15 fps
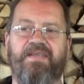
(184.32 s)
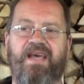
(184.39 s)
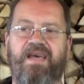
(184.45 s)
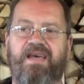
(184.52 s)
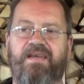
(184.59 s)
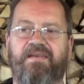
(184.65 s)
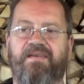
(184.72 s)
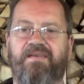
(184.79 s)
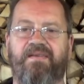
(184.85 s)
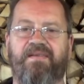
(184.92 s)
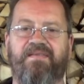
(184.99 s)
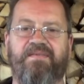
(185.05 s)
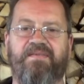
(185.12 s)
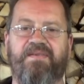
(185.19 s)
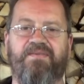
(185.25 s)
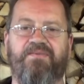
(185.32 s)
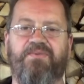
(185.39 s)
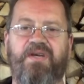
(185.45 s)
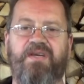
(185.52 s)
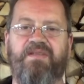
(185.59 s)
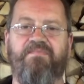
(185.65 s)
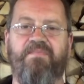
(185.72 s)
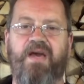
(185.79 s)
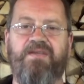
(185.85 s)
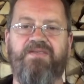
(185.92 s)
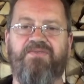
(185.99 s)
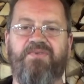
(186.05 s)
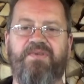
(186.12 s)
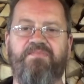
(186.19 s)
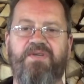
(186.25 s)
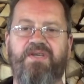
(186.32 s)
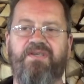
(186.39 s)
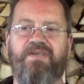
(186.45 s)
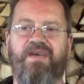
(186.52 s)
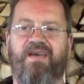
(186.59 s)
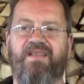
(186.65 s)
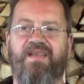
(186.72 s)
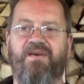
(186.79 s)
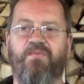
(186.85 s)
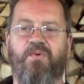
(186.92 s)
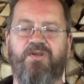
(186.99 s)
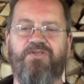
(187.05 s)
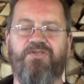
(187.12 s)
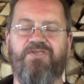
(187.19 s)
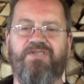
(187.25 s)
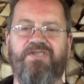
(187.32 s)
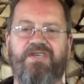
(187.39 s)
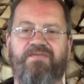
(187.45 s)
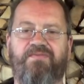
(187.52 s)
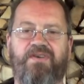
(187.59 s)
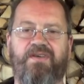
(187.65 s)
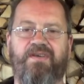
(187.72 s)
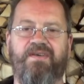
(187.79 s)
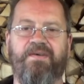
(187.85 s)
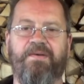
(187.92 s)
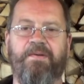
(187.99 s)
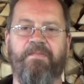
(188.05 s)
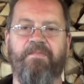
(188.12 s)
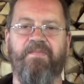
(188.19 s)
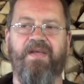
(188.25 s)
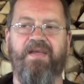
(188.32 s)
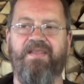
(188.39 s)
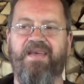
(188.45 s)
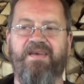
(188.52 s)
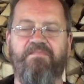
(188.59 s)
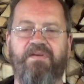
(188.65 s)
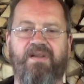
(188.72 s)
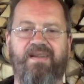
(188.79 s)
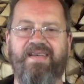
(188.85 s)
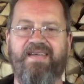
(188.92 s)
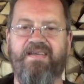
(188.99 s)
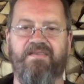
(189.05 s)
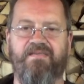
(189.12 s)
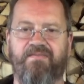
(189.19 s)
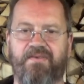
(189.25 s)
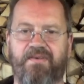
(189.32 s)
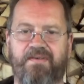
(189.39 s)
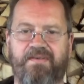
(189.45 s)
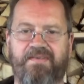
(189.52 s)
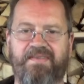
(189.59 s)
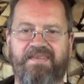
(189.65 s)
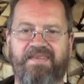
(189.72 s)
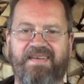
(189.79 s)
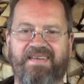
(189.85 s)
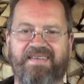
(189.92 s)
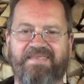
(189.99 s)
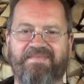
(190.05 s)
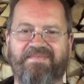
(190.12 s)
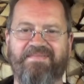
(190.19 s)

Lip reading: they read mainstream media, they watch TV, and they believe. Yeah.